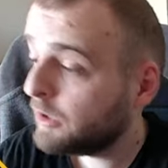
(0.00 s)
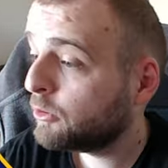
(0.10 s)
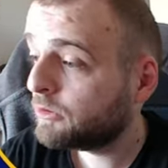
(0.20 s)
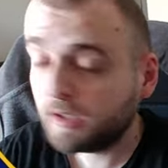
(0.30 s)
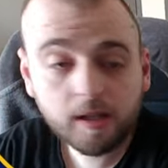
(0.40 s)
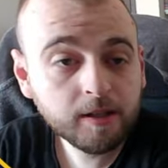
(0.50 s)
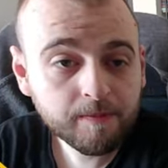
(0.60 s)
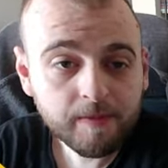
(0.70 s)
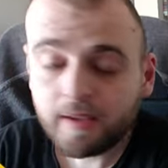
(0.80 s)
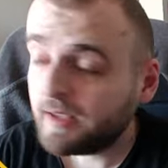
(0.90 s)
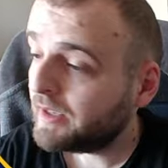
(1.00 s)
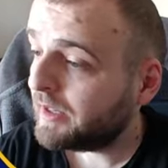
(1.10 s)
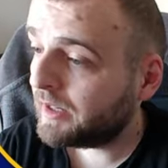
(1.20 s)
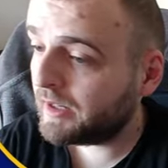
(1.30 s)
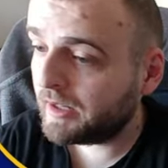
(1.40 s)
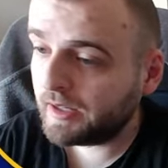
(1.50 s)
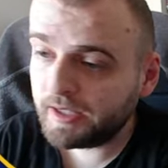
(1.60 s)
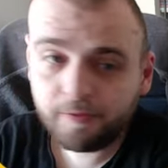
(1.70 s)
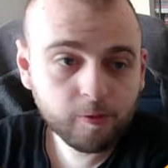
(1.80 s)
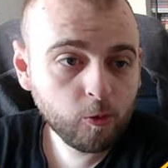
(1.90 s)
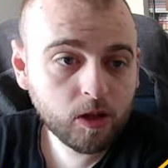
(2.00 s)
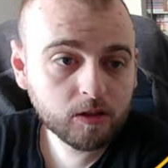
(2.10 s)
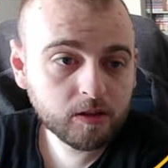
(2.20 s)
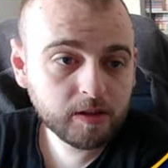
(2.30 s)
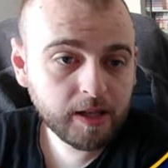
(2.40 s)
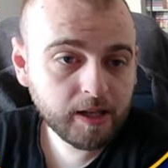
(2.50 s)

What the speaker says: good. If you want, they